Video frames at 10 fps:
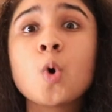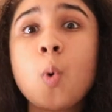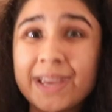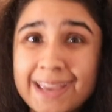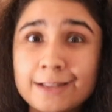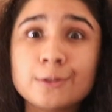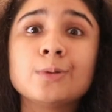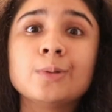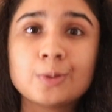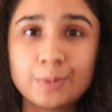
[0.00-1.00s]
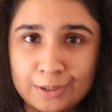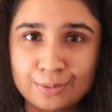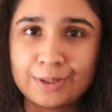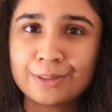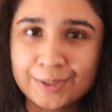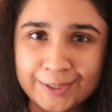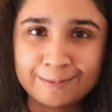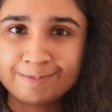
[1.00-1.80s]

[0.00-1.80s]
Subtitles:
going into 2023.